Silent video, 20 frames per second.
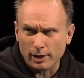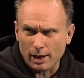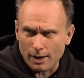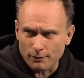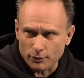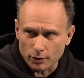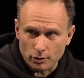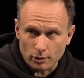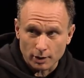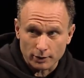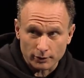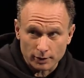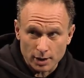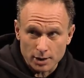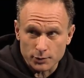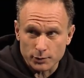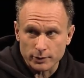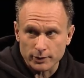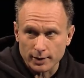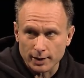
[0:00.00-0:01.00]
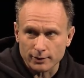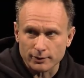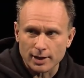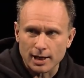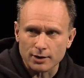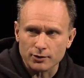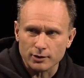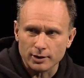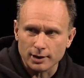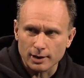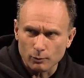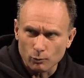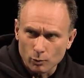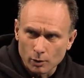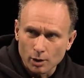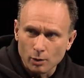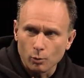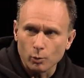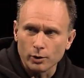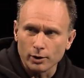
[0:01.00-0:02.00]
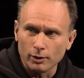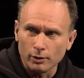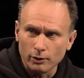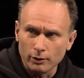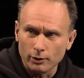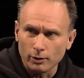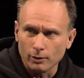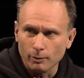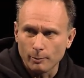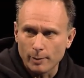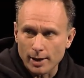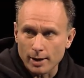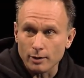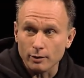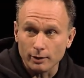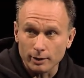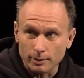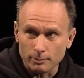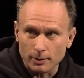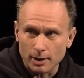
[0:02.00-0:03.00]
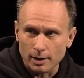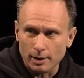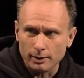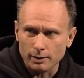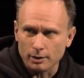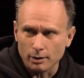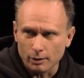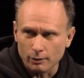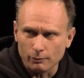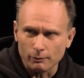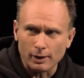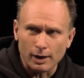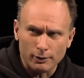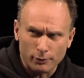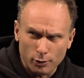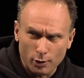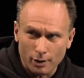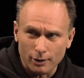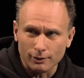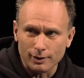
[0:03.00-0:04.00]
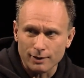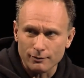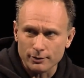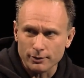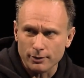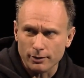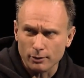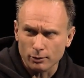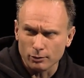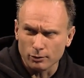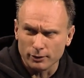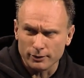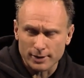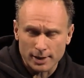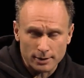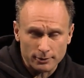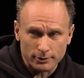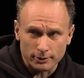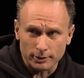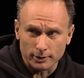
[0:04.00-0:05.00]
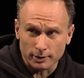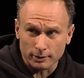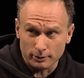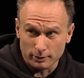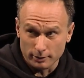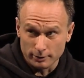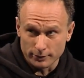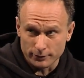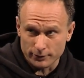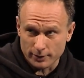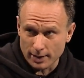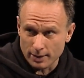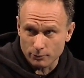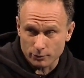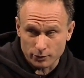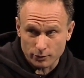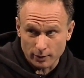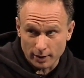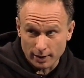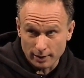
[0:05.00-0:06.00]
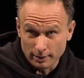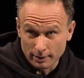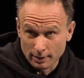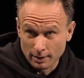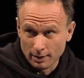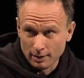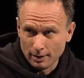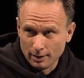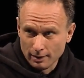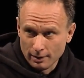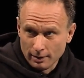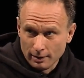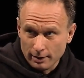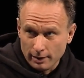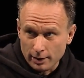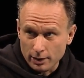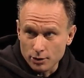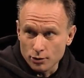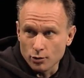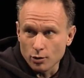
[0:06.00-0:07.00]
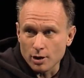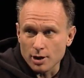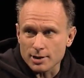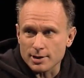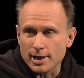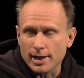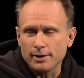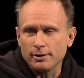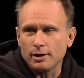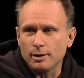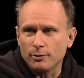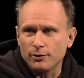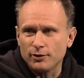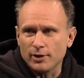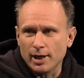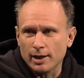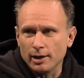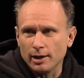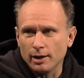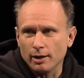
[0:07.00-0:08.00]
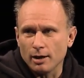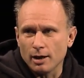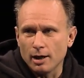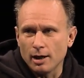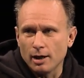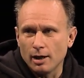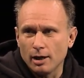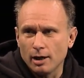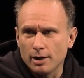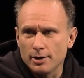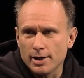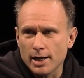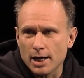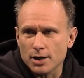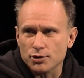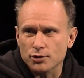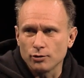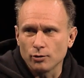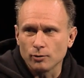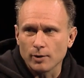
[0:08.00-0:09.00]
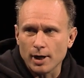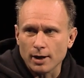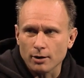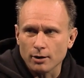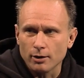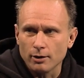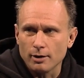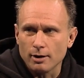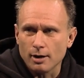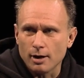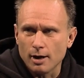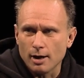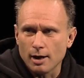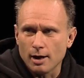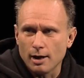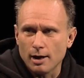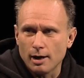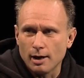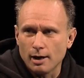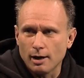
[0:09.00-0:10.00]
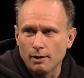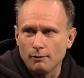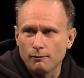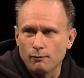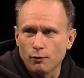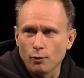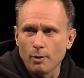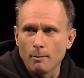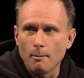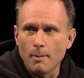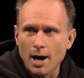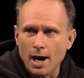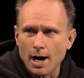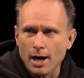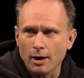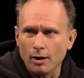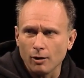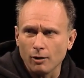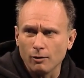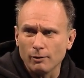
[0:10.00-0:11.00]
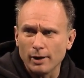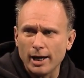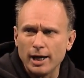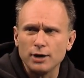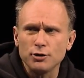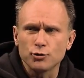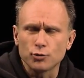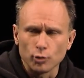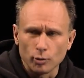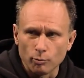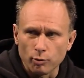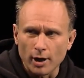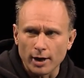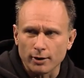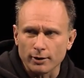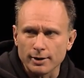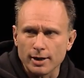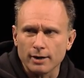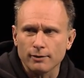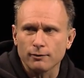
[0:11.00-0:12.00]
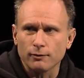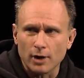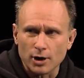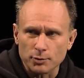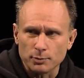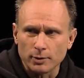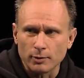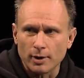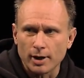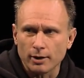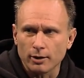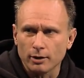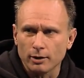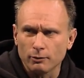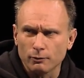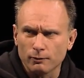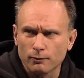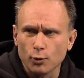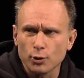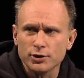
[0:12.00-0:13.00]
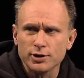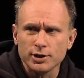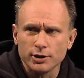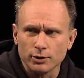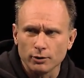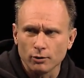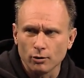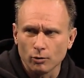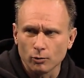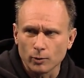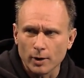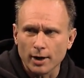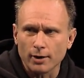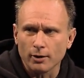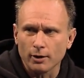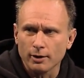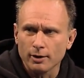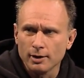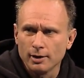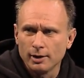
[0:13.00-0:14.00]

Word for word: after cross country, things actually went a little better in my, you know, I thought 11th or 10th in the in the state was great indoors, I ended up setting uh, a national record uh, for the mile age group record, not a freshman record, right. a 14 year old record